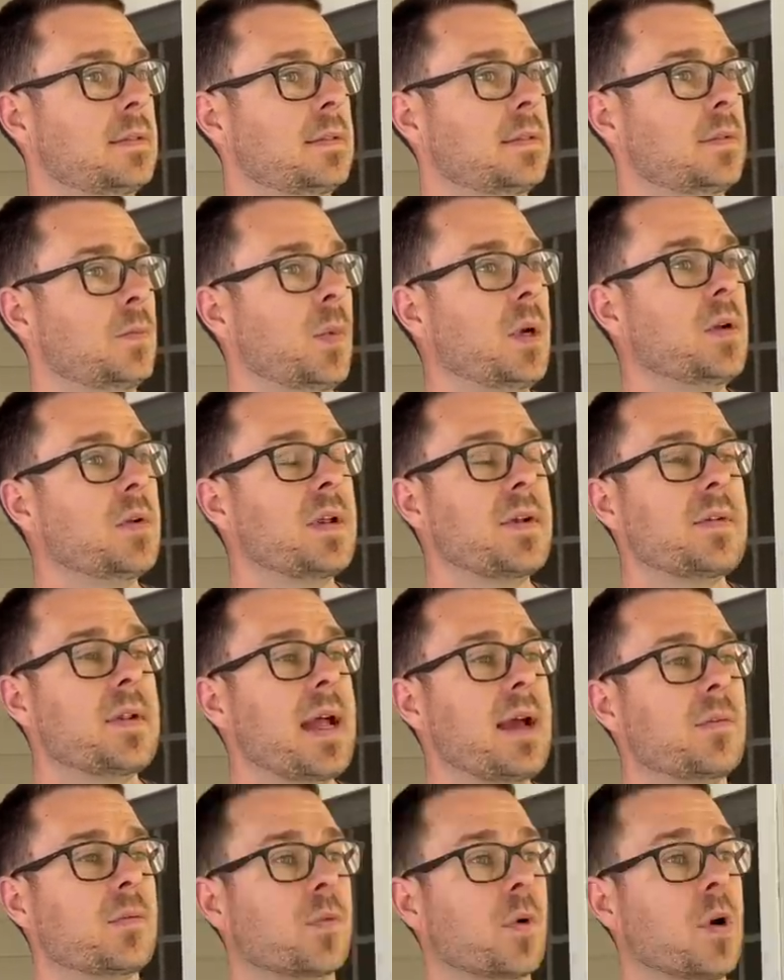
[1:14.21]
We don't even
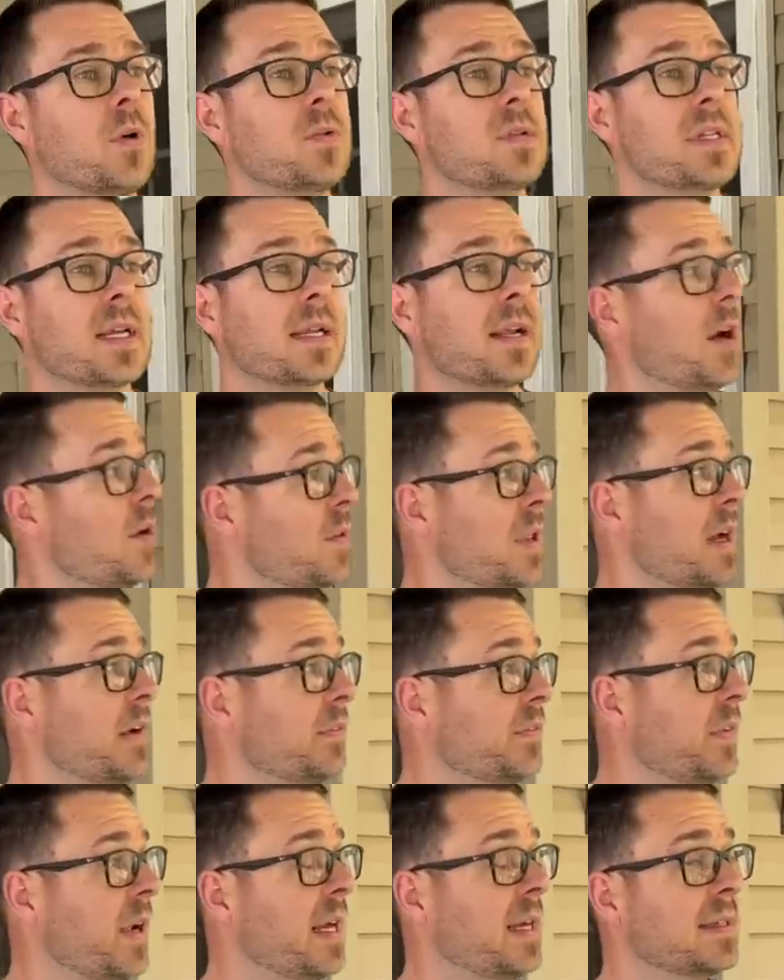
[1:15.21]
have roads that go that
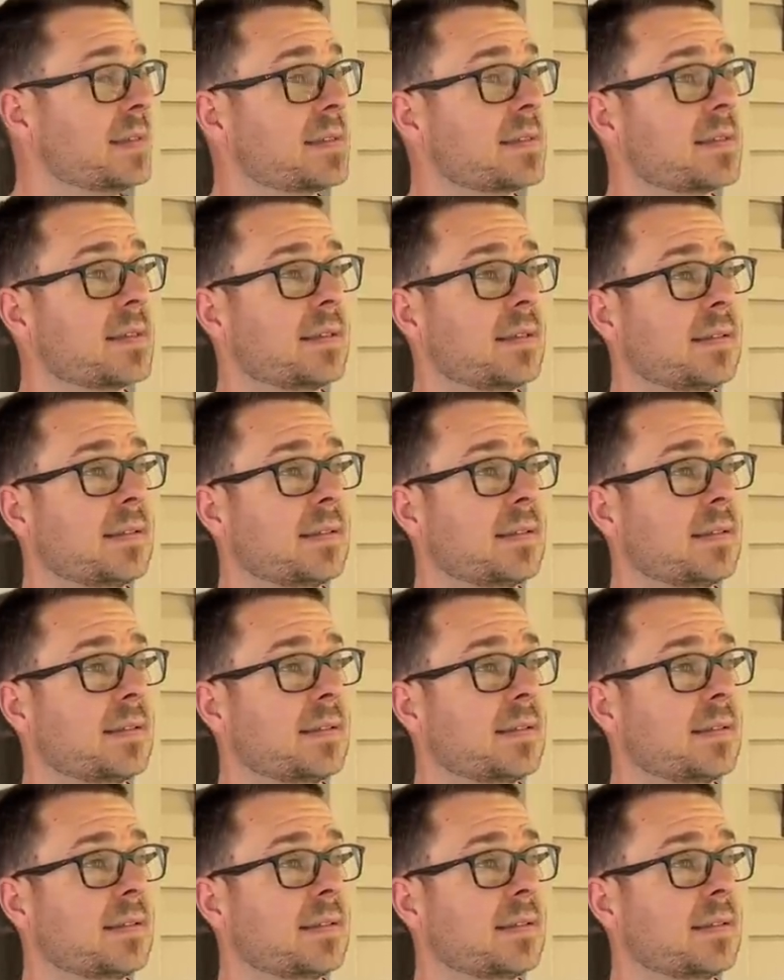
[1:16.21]
fast.